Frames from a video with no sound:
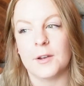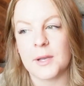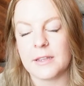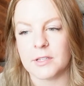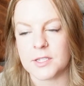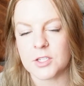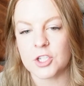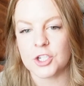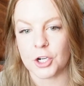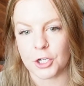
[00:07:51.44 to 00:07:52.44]
do I even
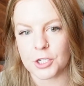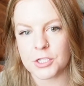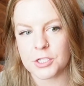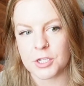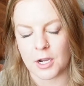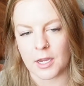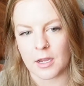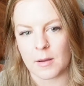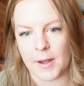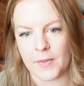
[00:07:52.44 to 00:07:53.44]
start talking
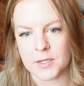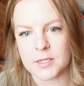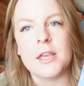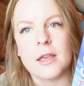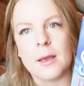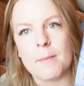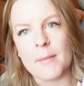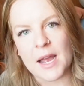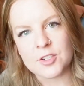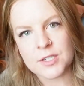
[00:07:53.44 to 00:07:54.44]
about this? The
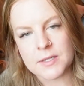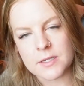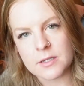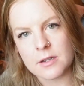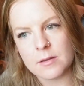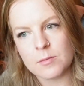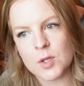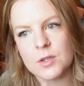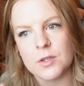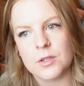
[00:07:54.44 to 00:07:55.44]
magic system
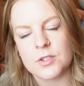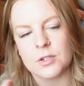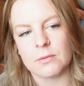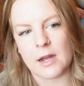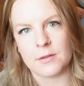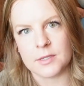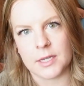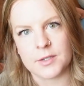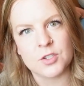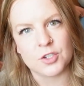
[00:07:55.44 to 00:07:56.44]
surrounds
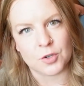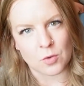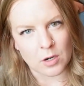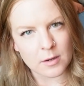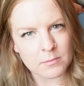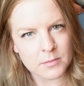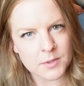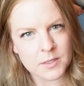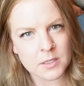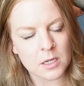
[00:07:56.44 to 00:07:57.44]
like storms,